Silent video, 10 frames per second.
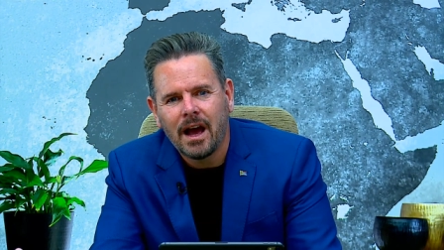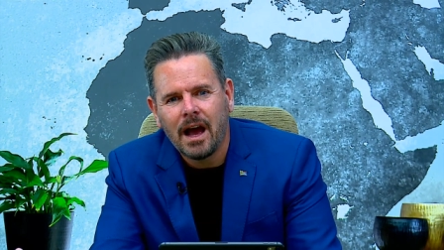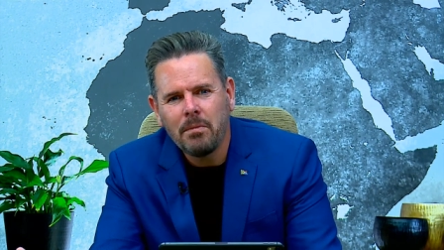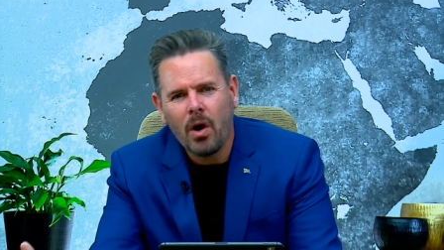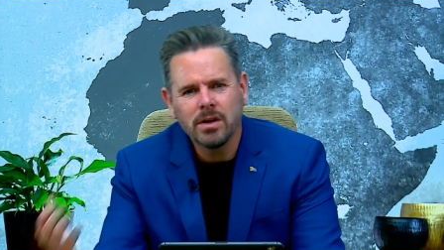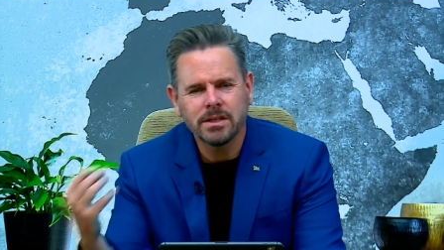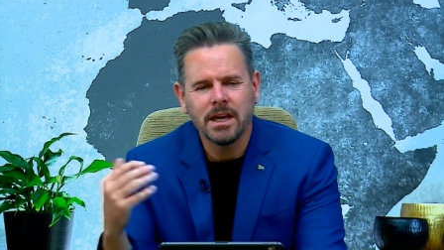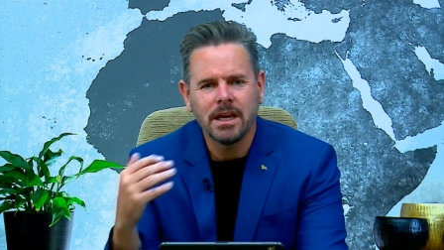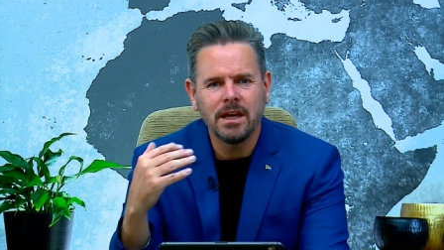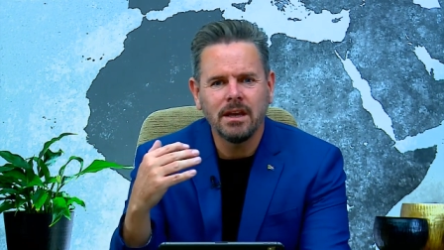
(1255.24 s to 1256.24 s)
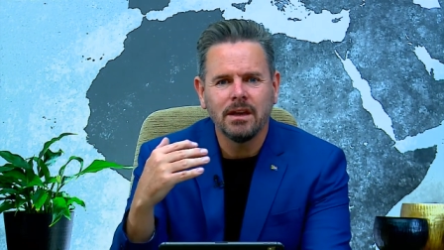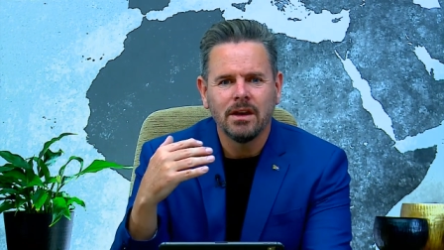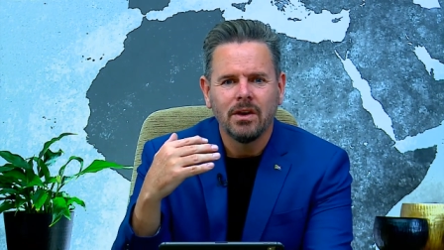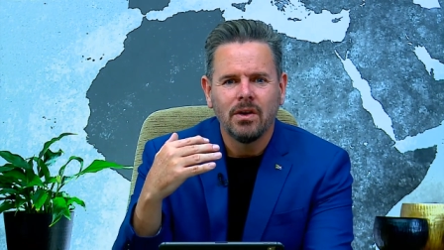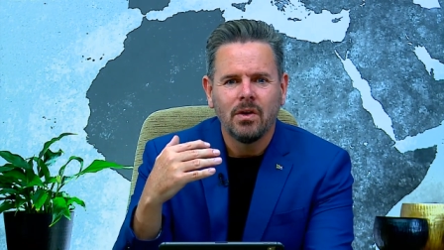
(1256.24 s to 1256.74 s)
I'm asking,
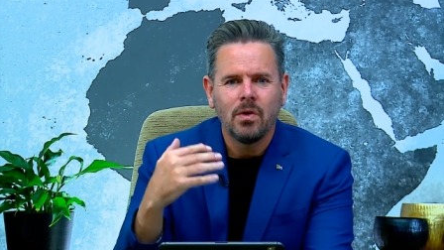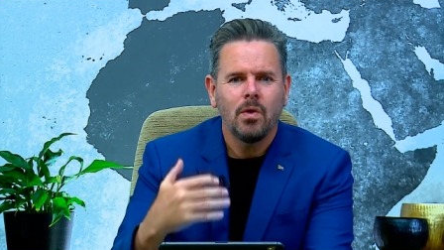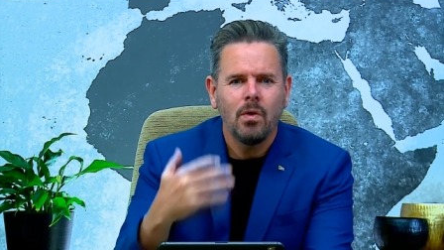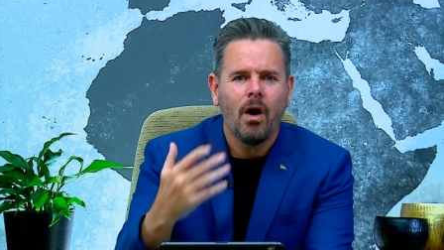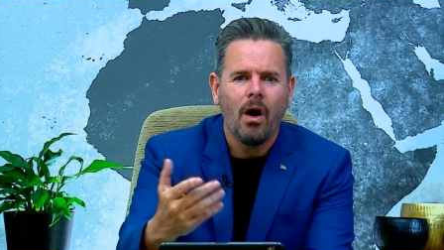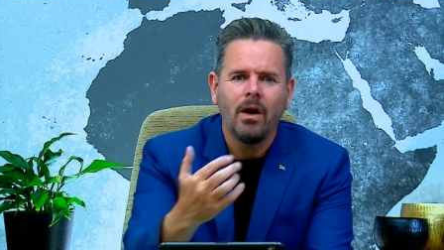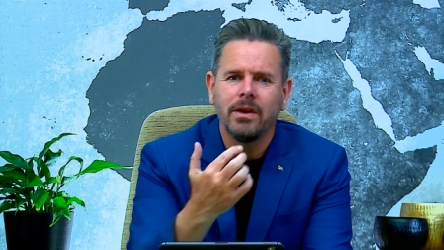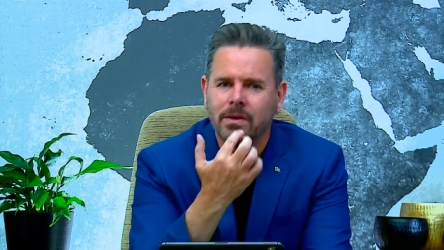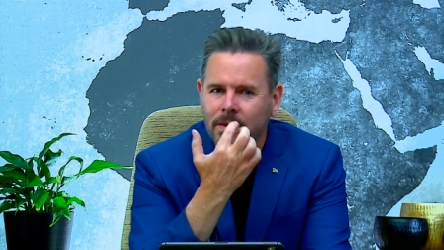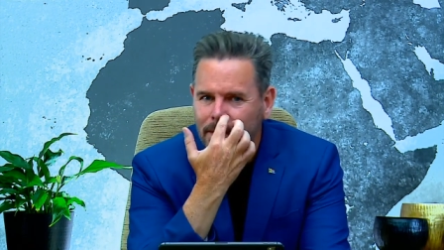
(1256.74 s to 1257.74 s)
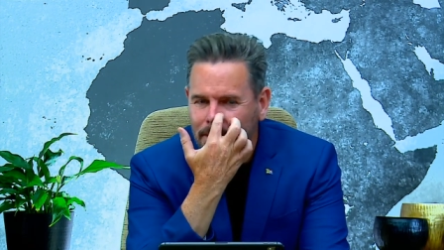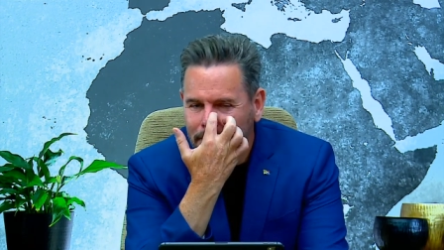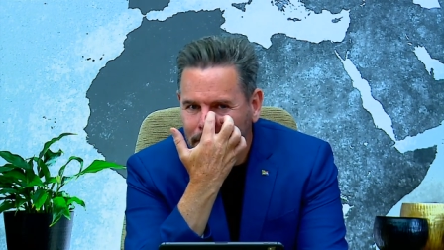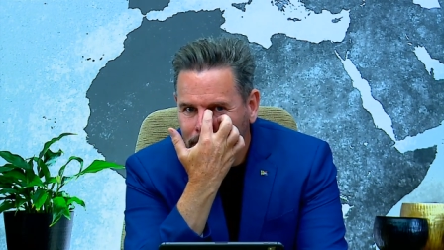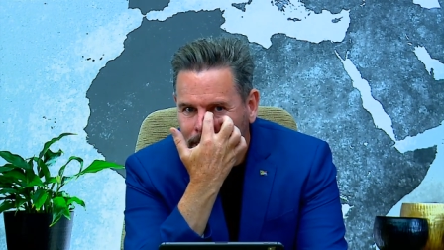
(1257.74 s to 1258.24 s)
who are you?
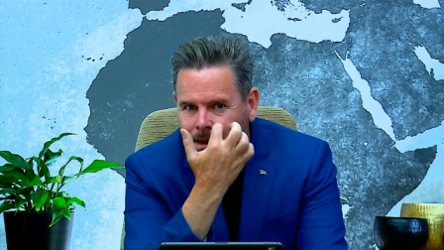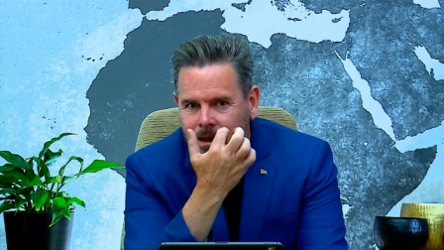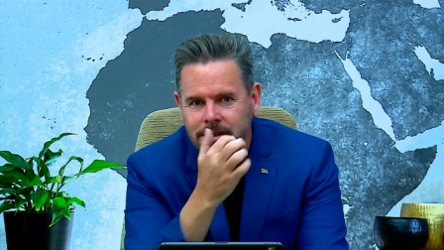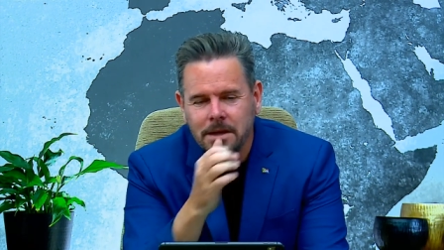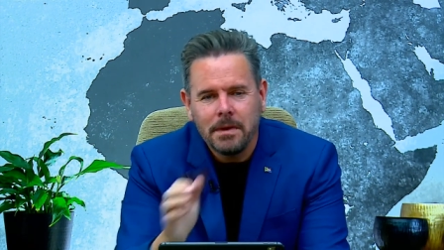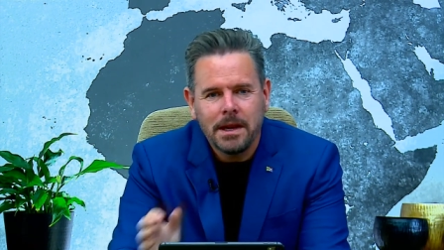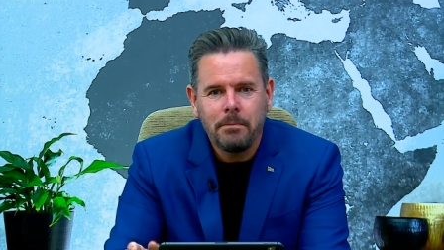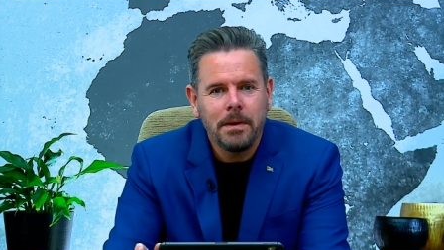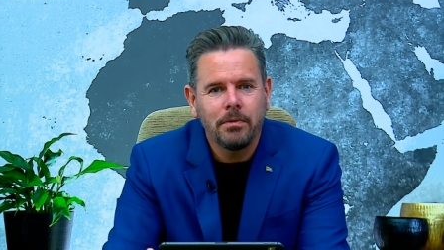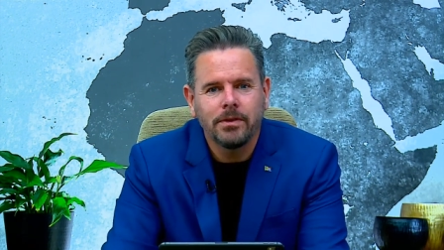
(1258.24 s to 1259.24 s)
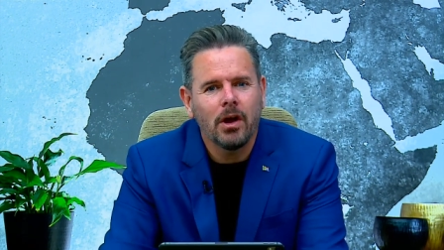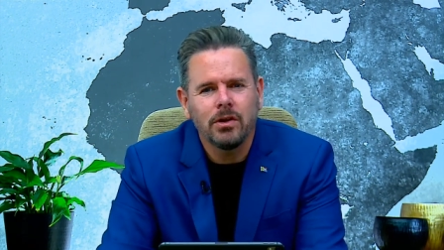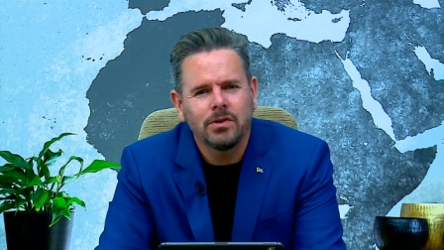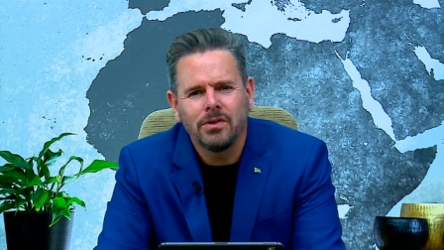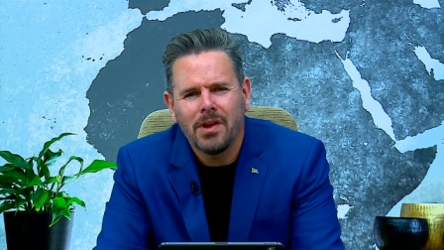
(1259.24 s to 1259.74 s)
See, many people
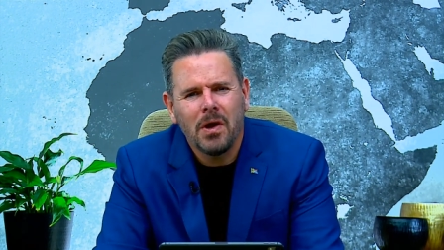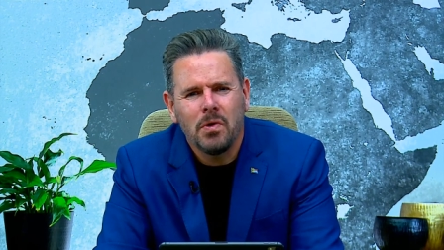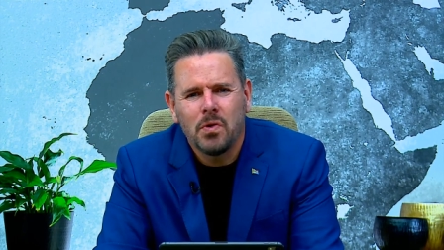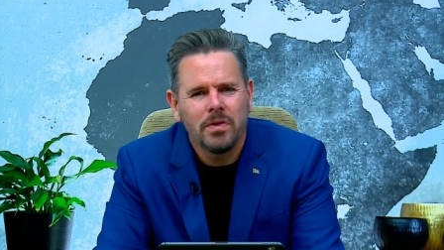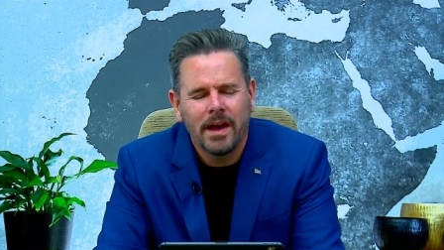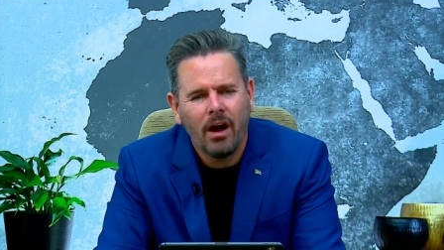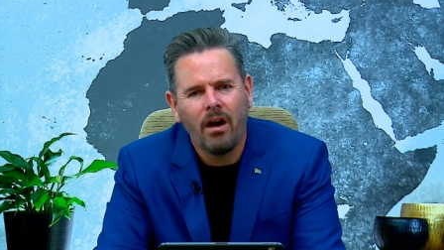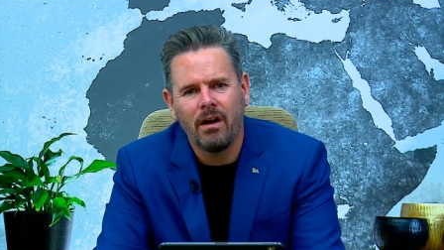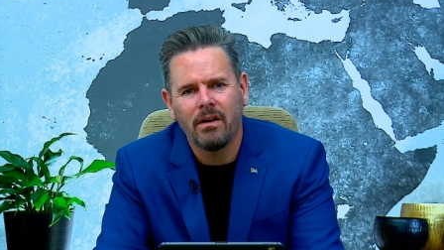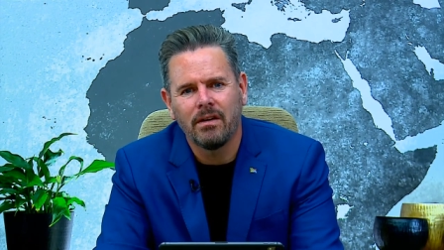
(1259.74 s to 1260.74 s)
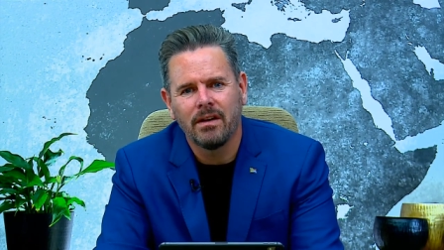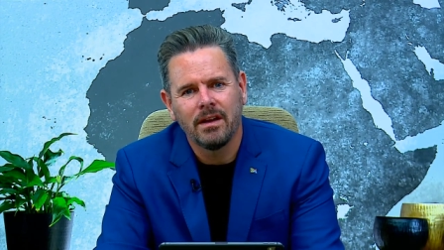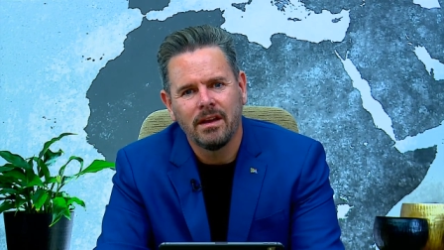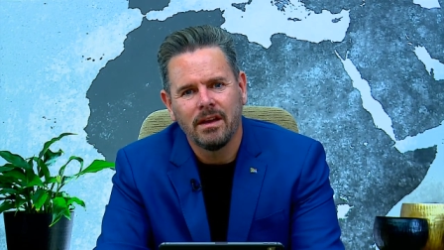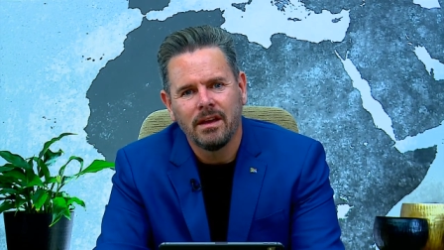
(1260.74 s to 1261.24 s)
don't know who they are.
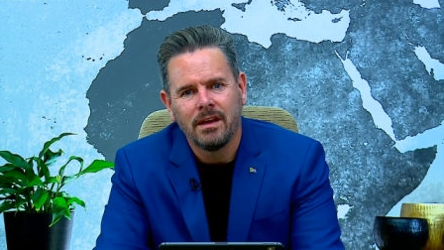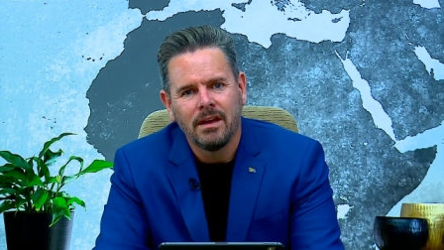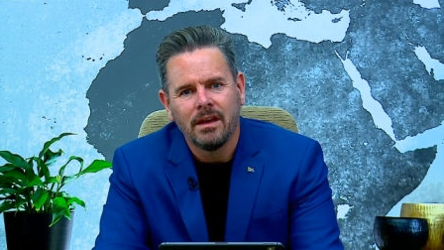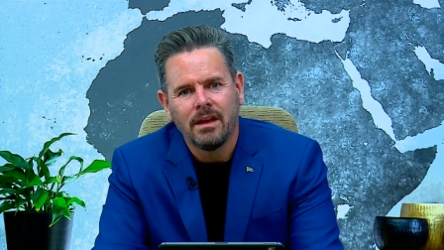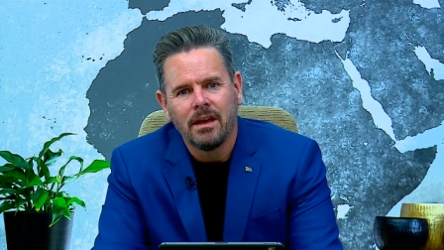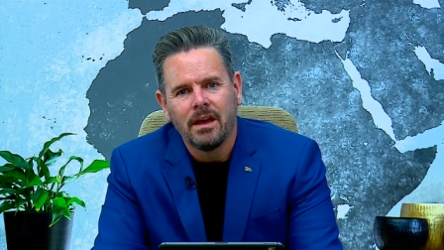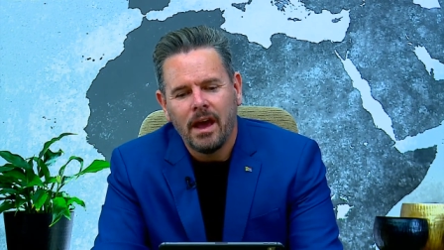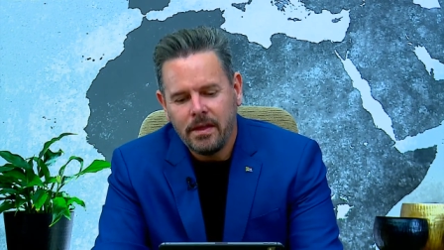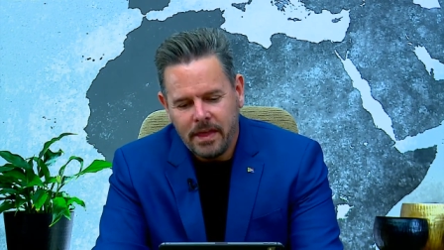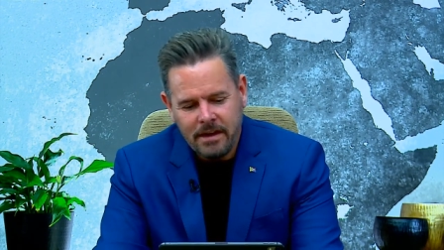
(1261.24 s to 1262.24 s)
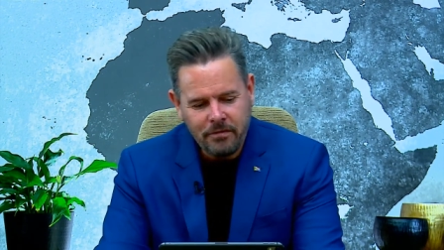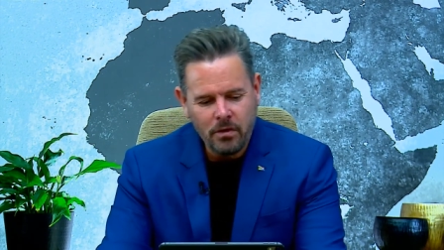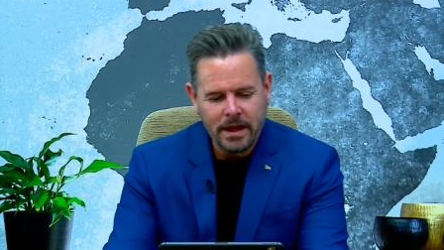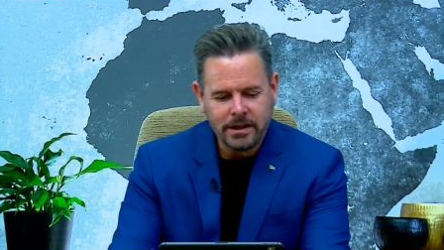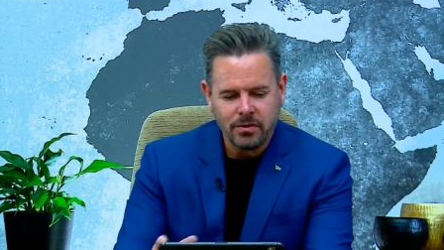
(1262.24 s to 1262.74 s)
And
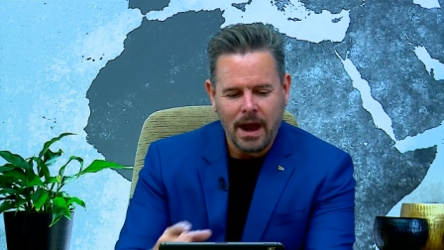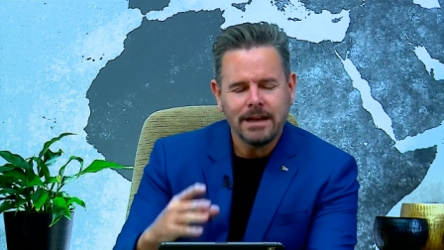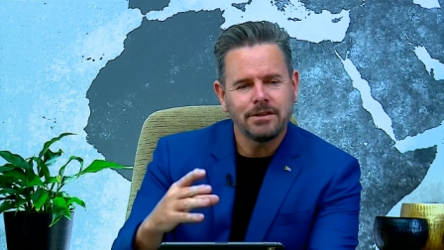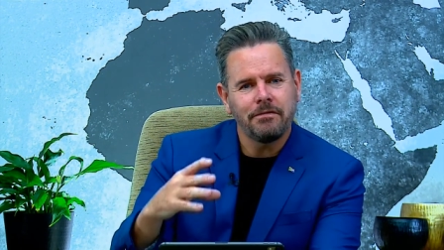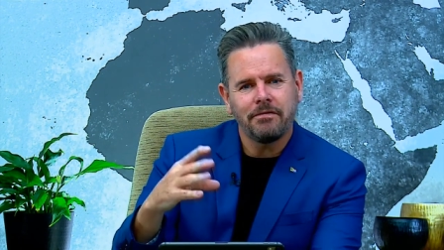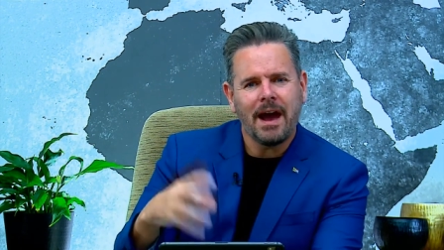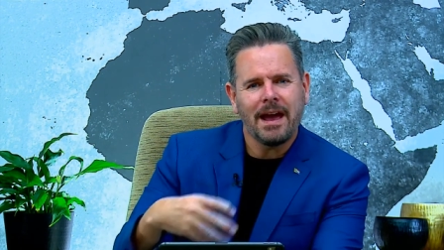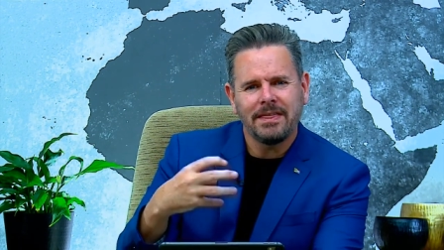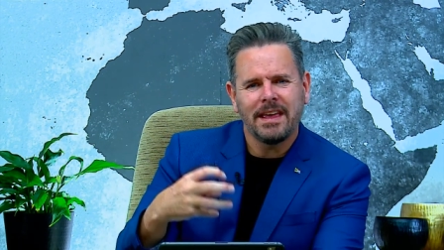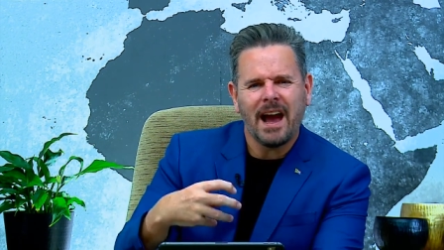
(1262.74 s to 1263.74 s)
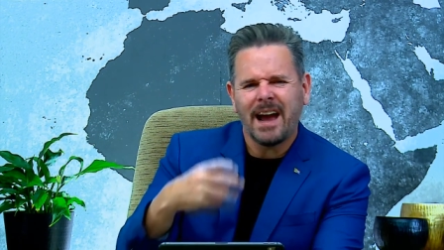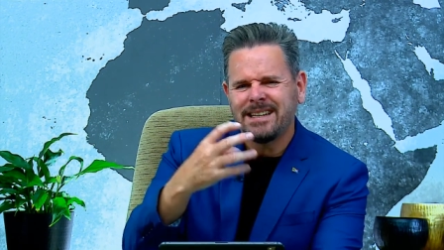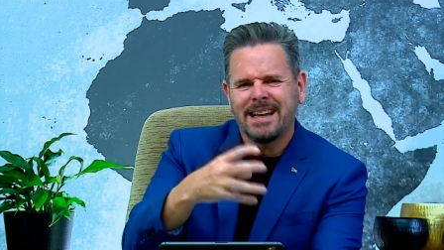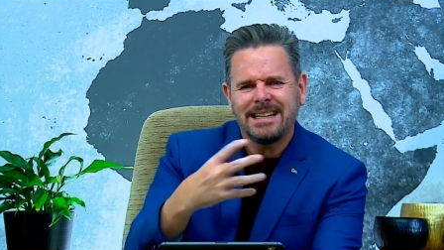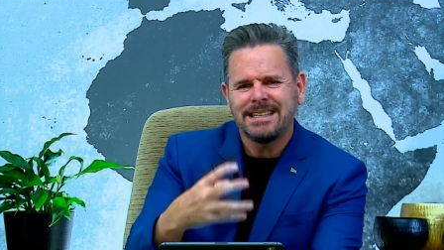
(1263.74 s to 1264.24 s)
therefore, they're trying to find their
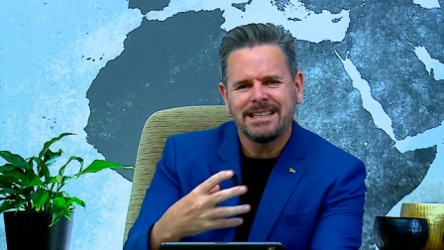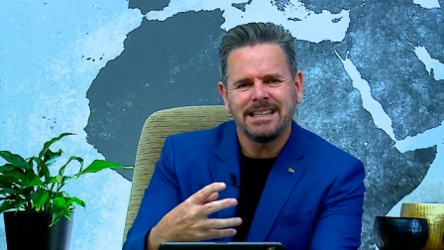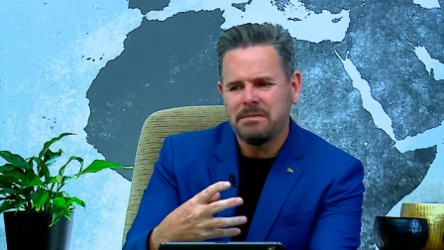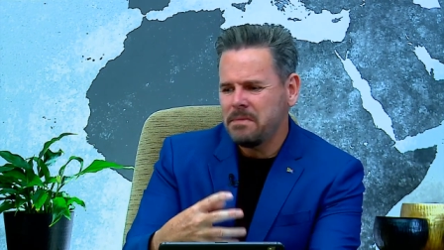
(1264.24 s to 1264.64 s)
identity.